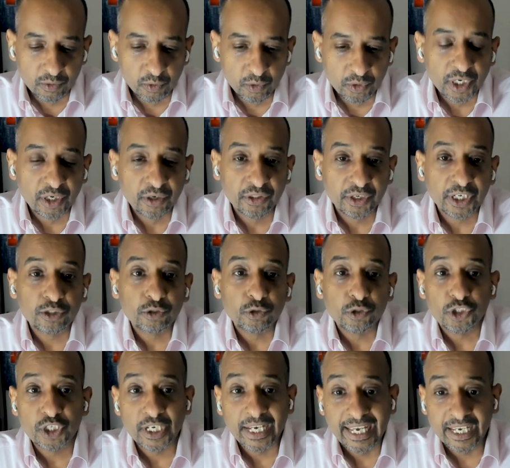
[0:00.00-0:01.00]
there
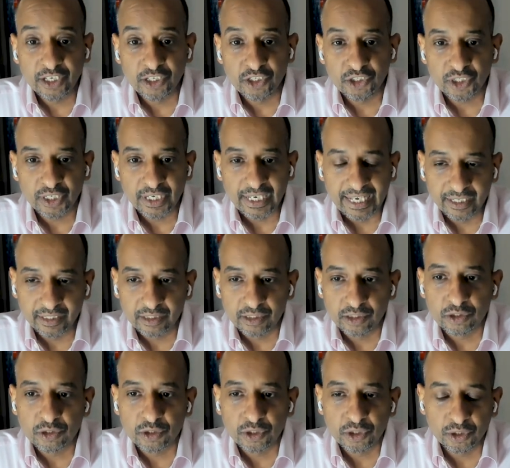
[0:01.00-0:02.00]
to change
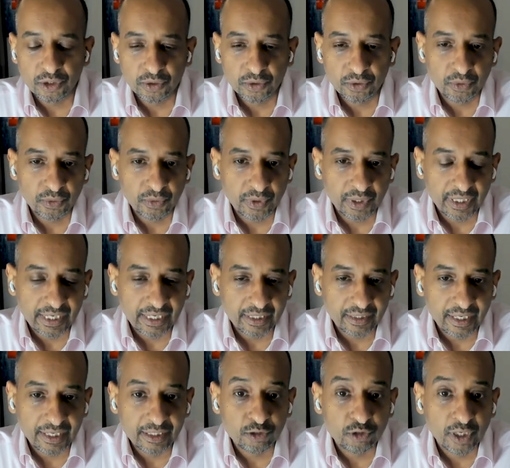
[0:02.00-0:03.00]
and to
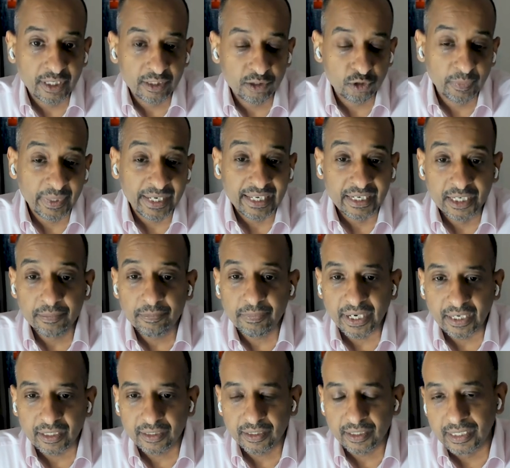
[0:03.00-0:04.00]
make an
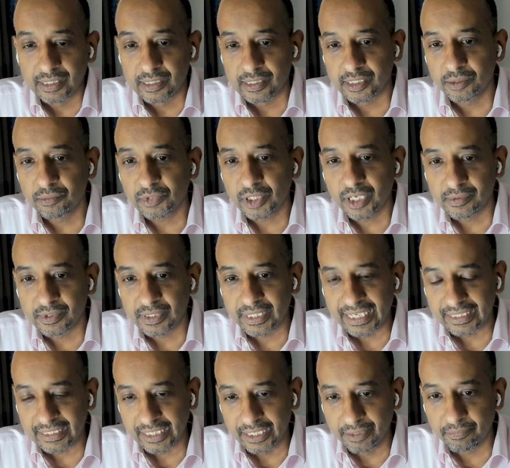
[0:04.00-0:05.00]
impact. And sometimes
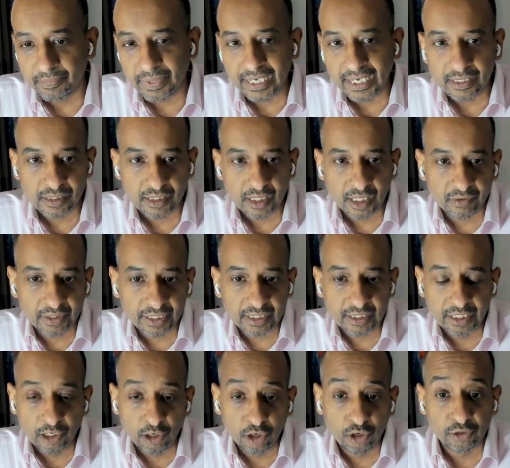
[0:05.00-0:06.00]
that impact
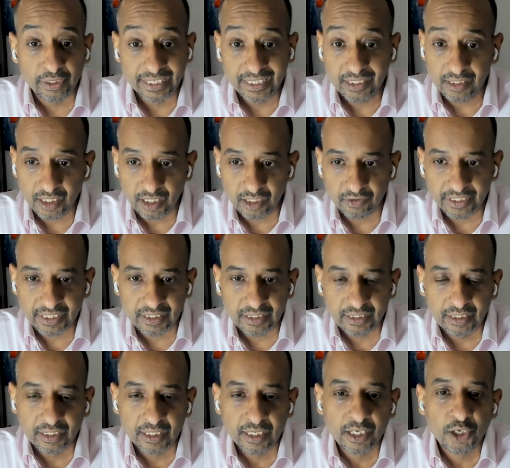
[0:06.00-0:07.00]
directly or
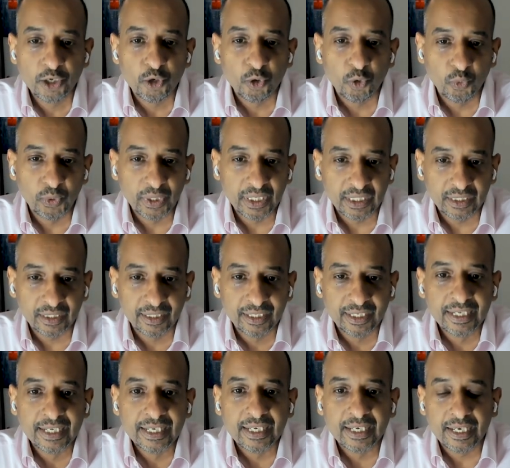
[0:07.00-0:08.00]
indirectly will
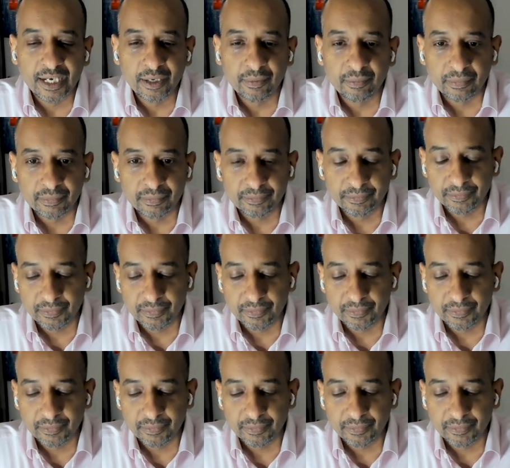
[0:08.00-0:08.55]
come.